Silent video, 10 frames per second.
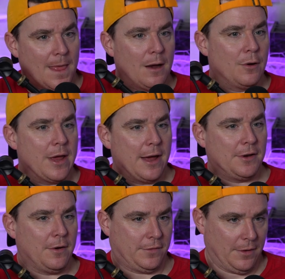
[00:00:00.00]
Oh yeah,
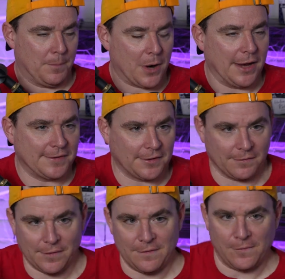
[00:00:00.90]
you have a processing
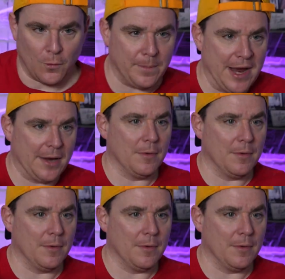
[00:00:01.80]
fee for paying